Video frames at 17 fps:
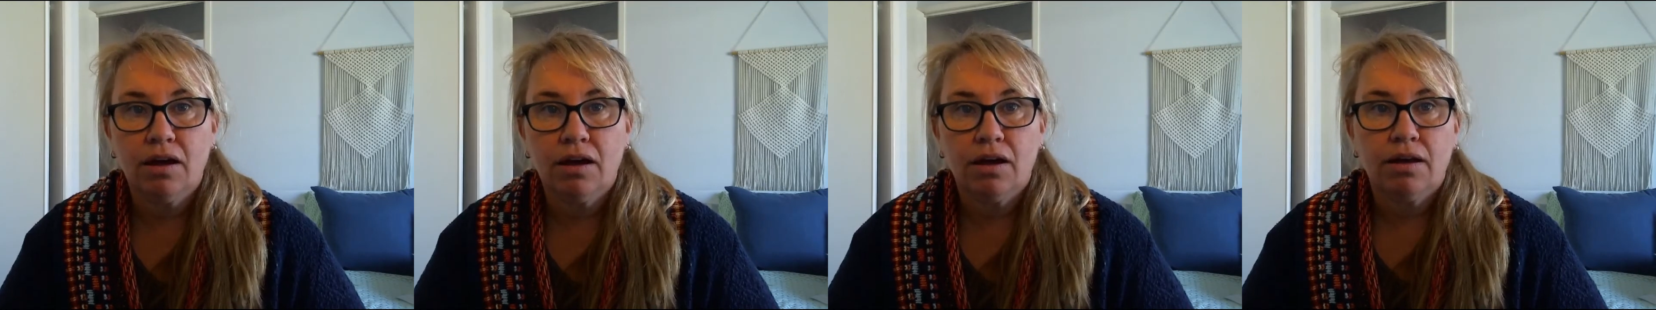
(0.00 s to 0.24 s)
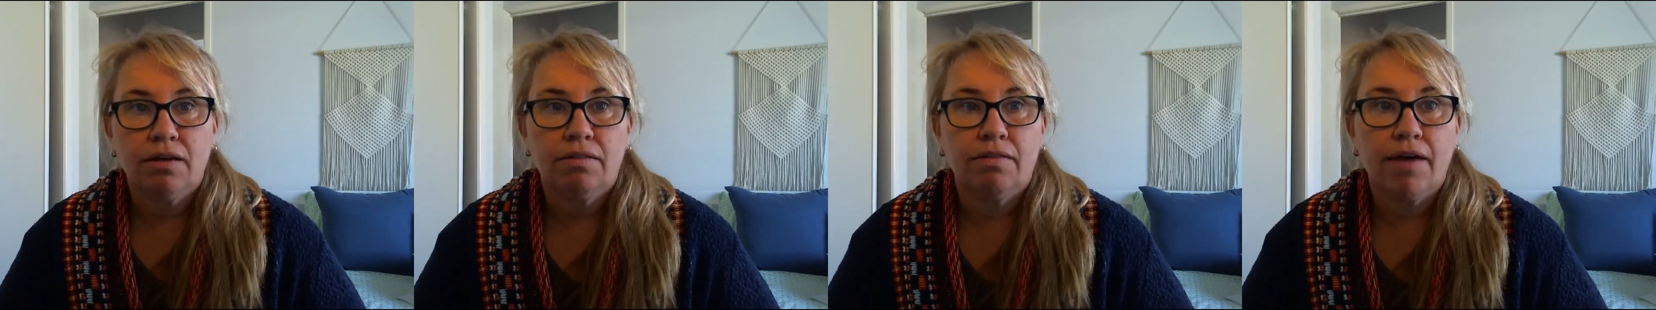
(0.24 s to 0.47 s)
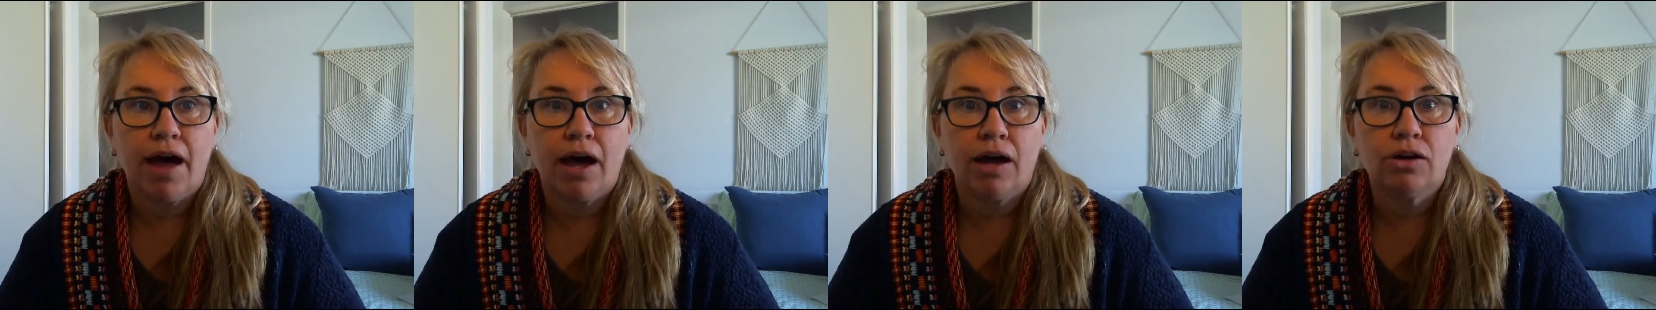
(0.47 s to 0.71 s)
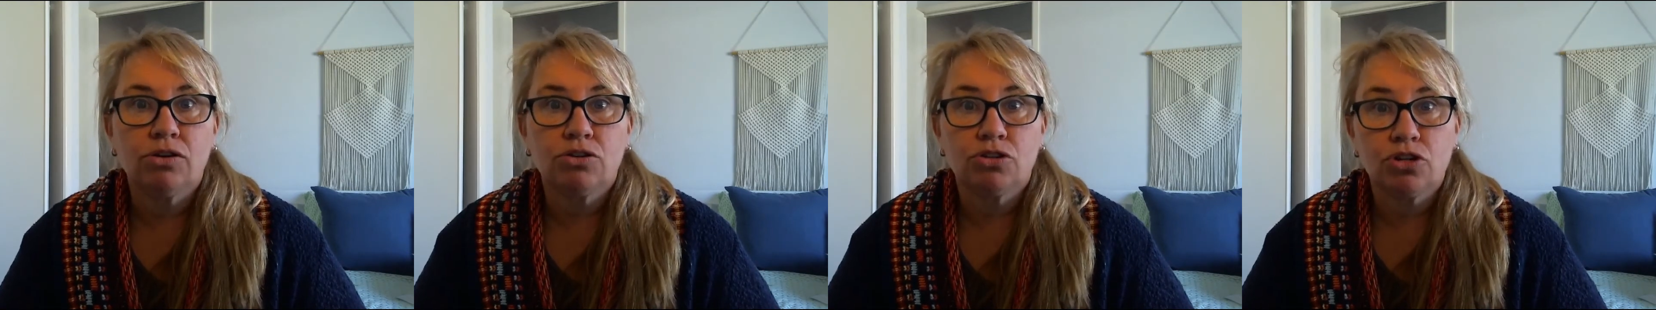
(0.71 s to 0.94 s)

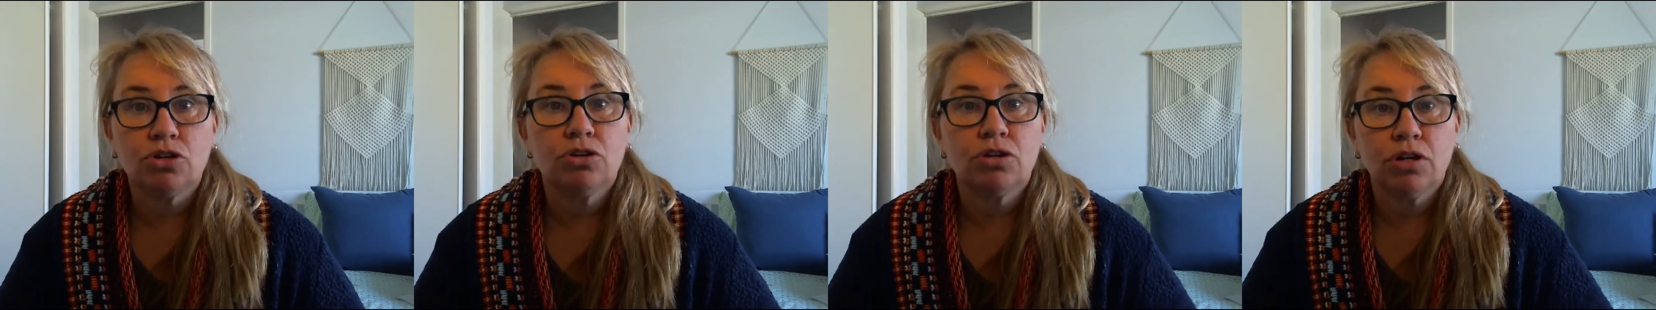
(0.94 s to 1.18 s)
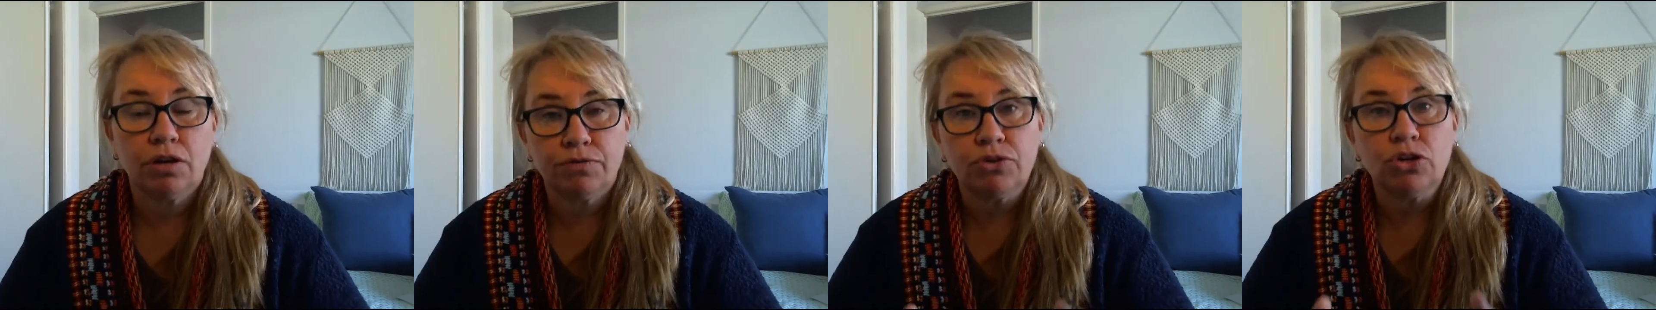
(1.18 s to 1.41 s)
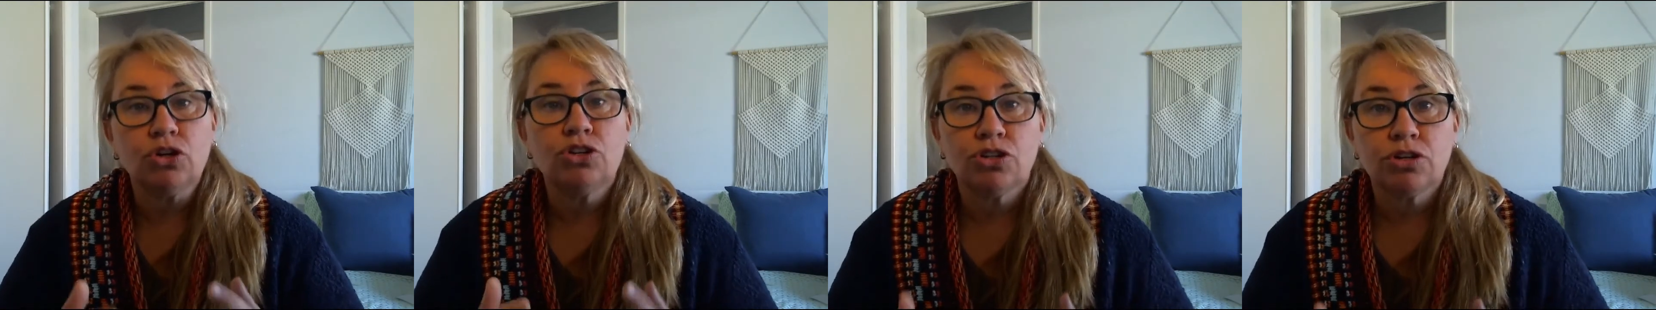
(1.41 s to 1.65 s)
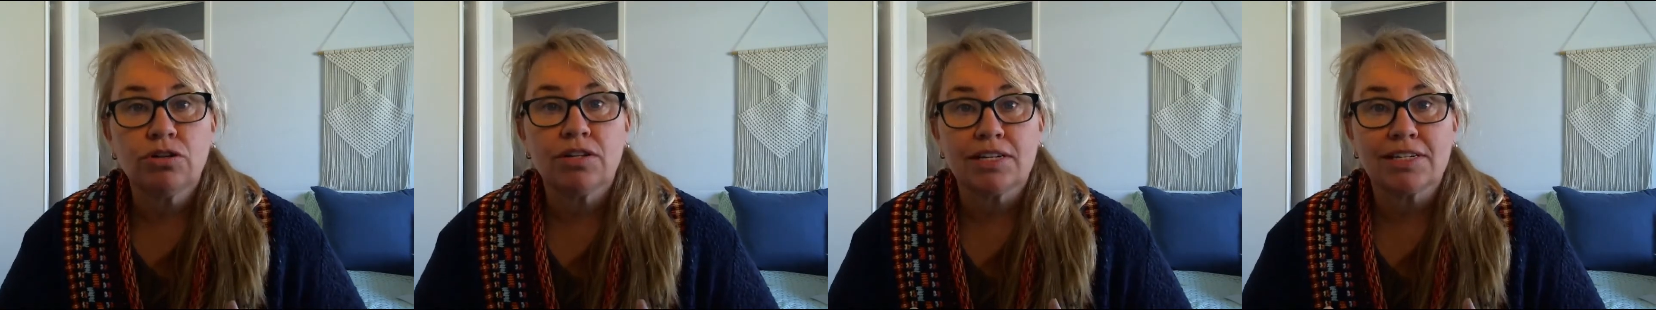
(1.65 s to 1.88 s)
that if you
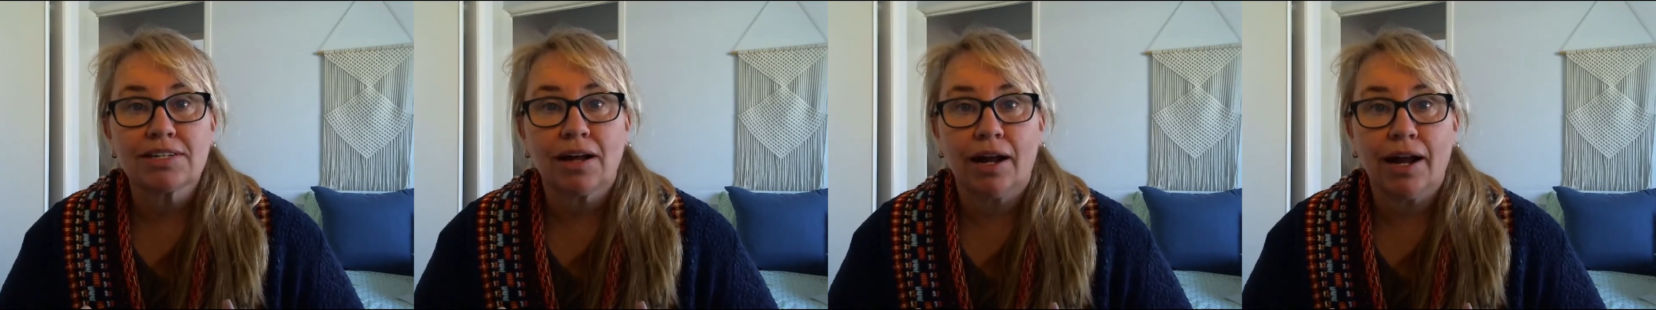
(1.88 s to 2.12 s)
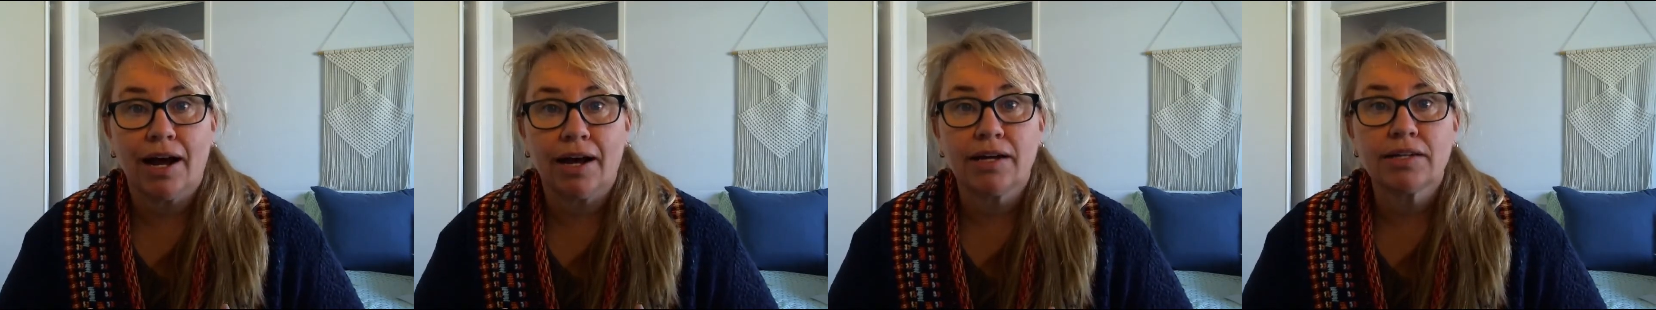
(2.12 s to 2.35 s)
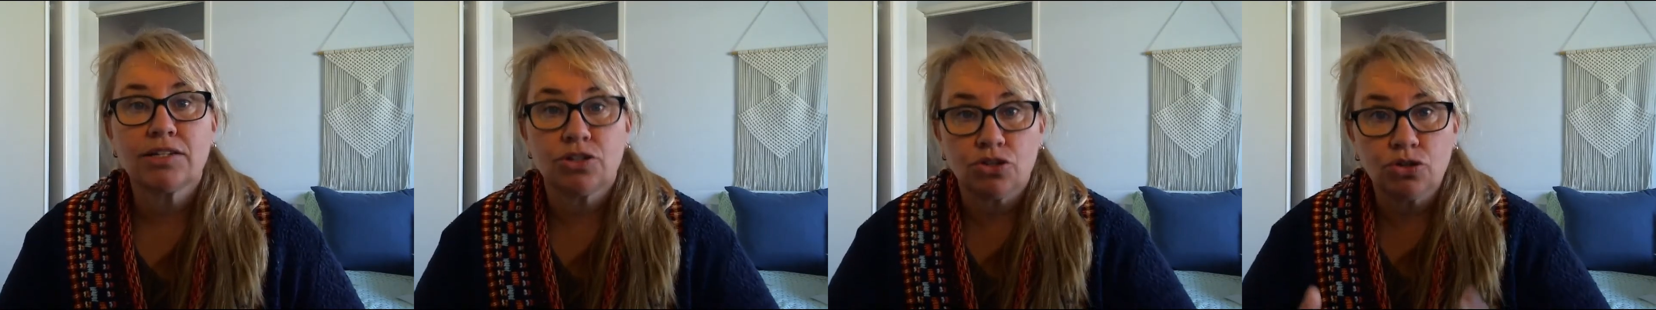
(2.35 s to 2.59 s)
do this class,